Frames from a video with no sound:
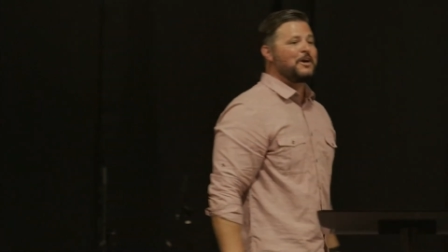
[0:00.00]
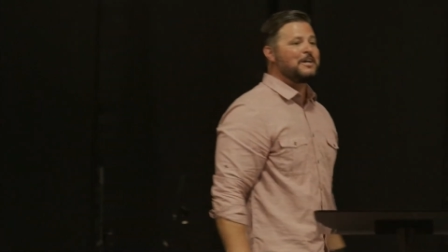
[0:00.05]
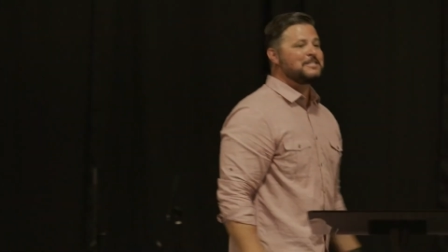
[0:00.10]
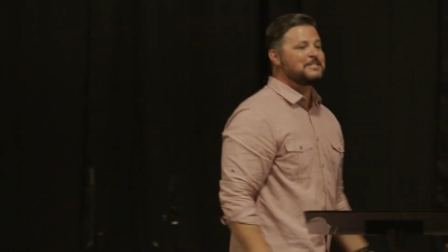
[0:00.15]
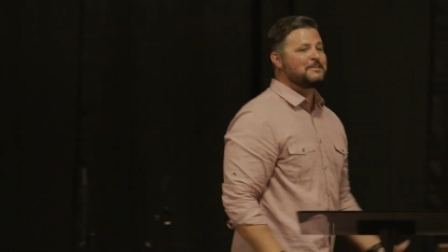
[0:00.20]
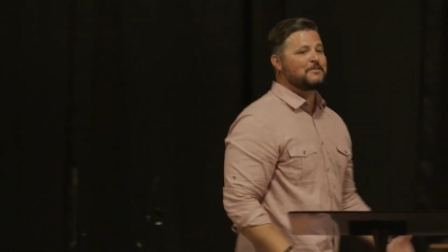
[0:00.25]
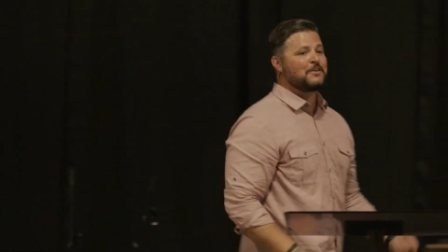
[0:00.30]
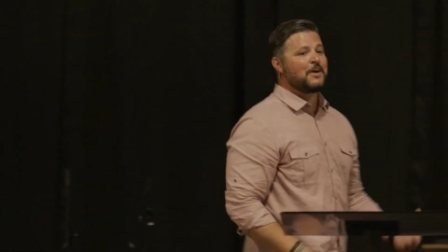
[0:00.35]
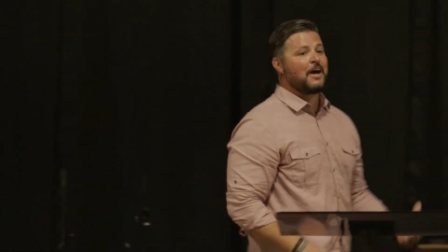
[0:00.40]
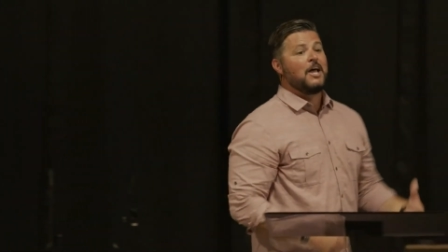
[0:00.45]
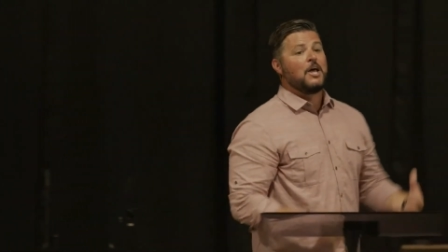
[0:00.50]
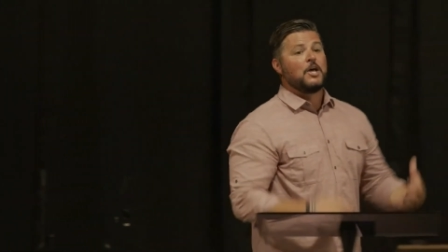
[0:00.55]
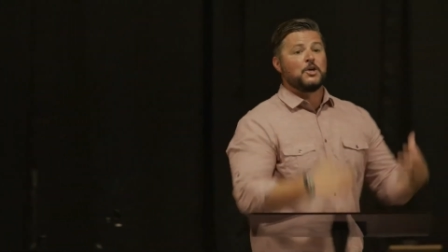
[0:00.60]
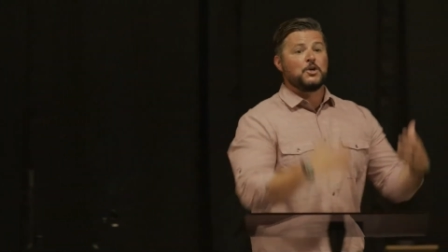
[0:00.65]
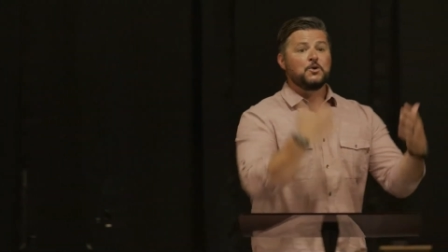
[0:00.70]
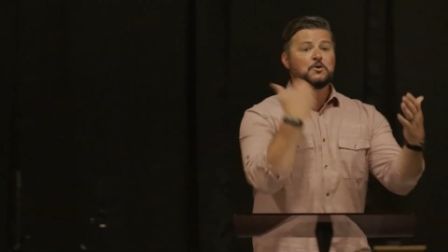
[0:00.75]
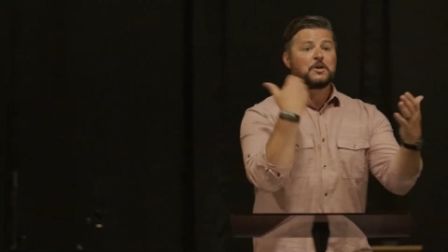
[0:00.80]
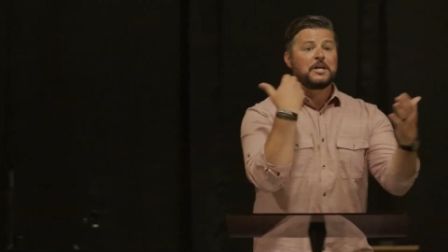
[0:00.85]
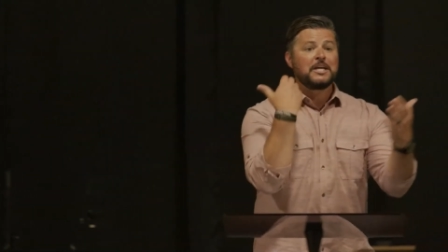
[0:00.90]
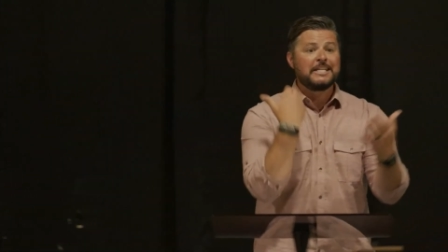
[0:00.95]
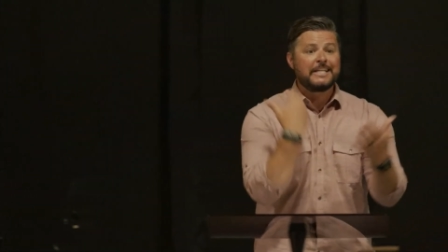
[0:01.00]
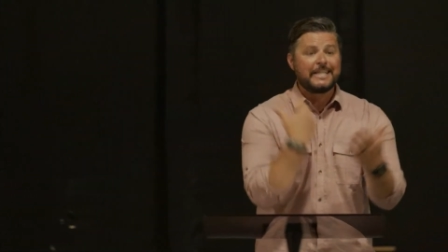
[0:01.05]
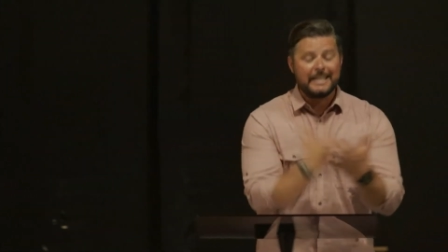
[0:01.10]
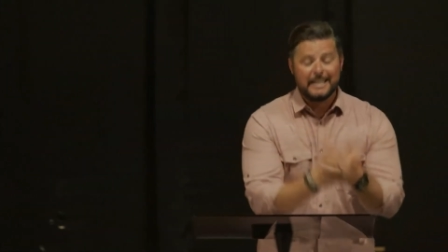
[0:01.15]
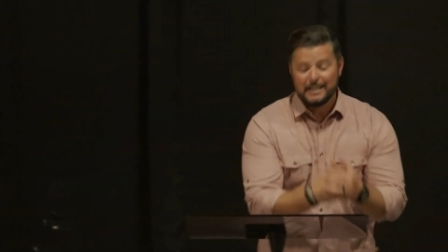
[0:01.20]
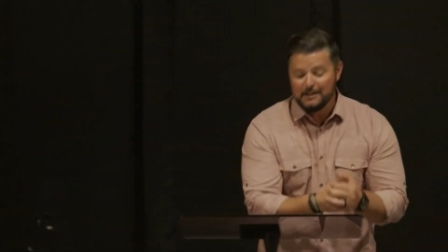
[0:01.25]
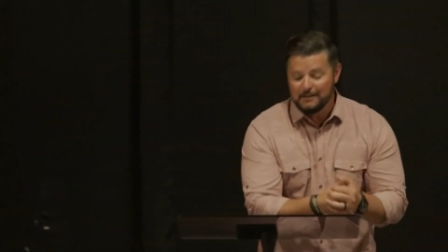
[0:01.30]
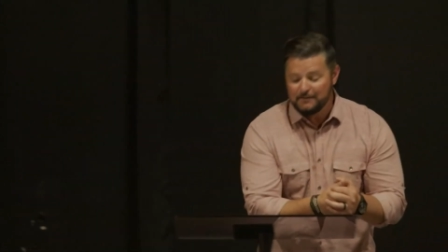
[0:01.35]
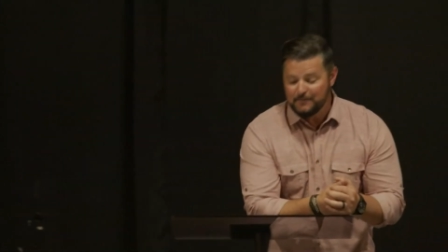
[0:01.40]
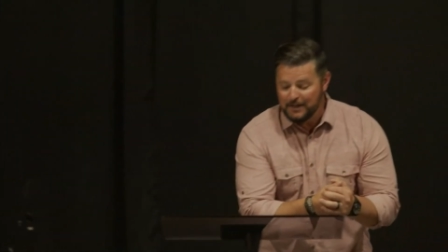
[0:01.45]
grace of God. You
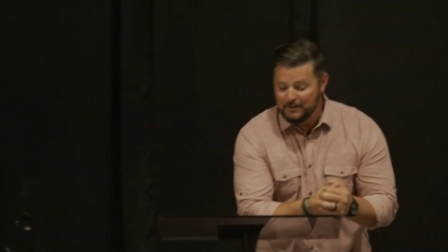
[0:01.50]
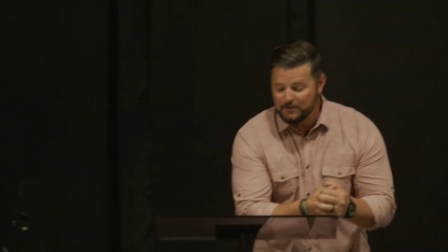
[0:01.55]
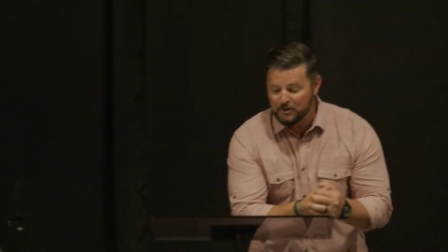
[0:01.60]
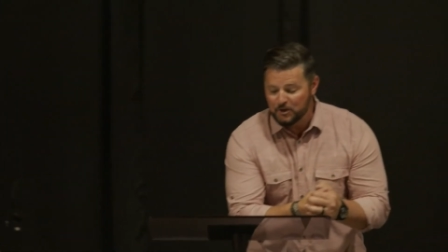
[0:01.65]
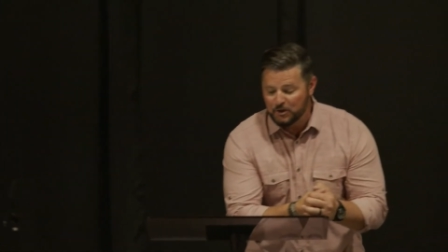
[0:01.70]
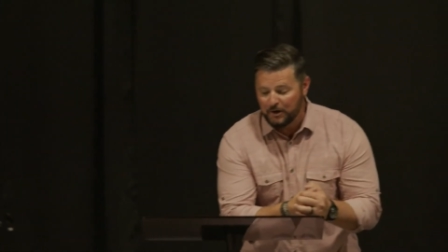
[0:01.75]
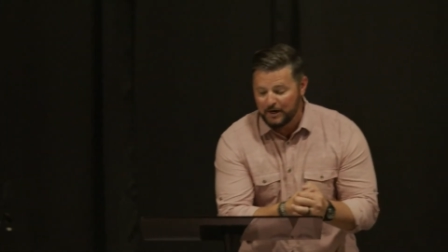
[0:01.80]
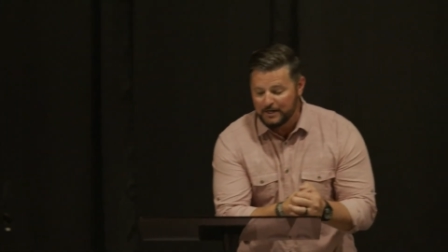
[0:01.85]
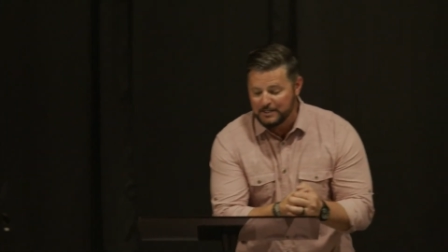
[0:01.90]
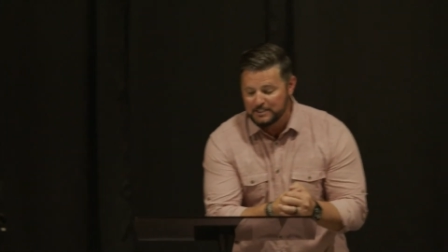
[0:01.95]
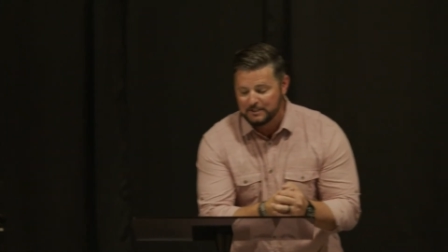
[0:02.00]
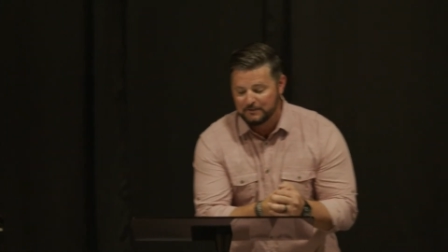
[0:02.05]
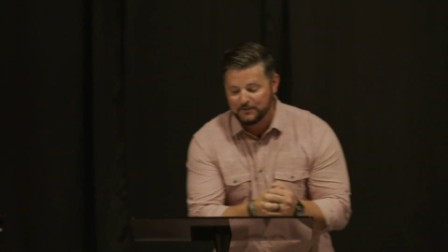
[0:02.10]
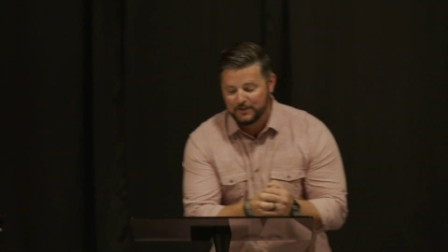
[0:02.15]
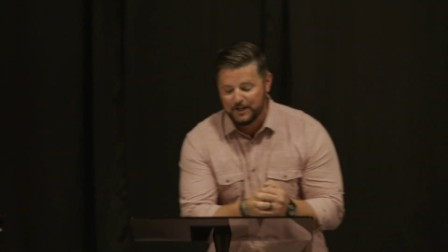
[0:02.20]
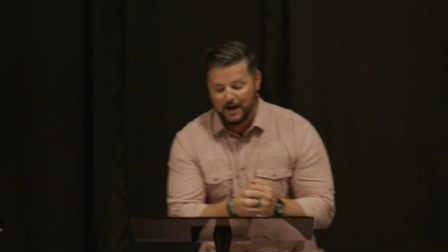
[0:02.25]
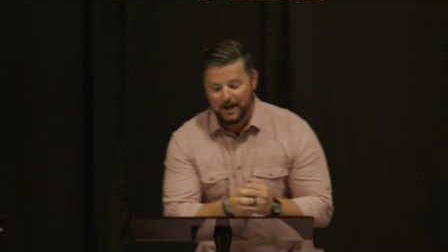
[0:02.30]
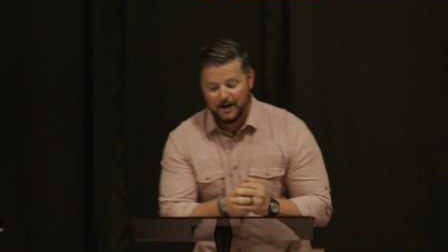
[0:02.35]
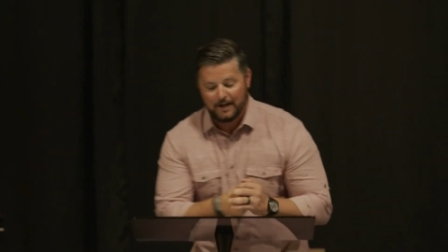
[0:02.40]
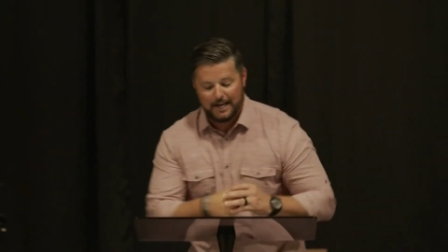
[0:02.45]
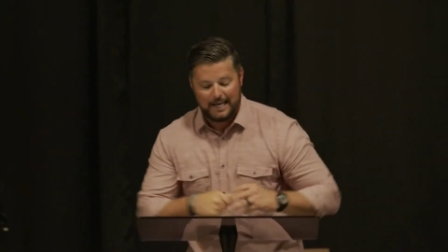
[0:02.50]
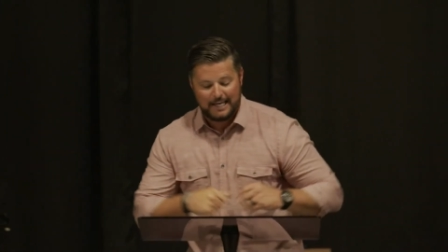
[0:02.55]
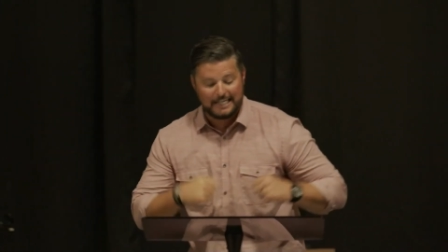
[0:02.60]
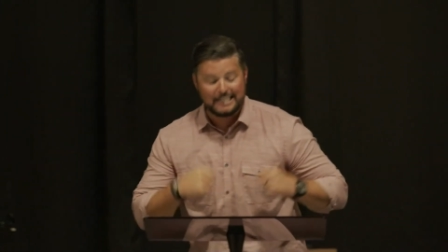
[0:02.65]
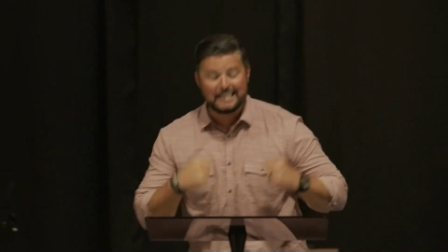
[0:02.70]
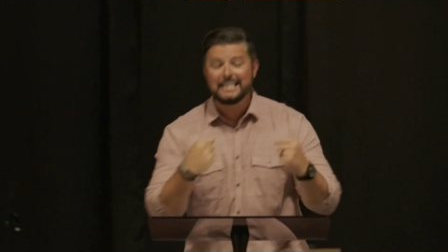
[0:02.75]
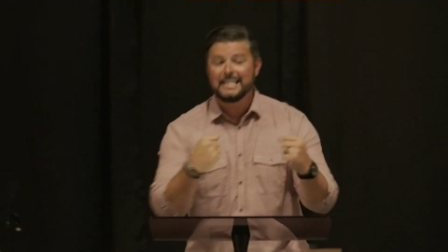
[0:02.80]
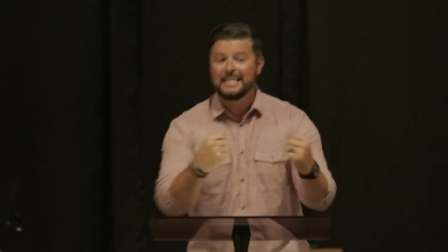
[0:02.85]
can live in the grace of God and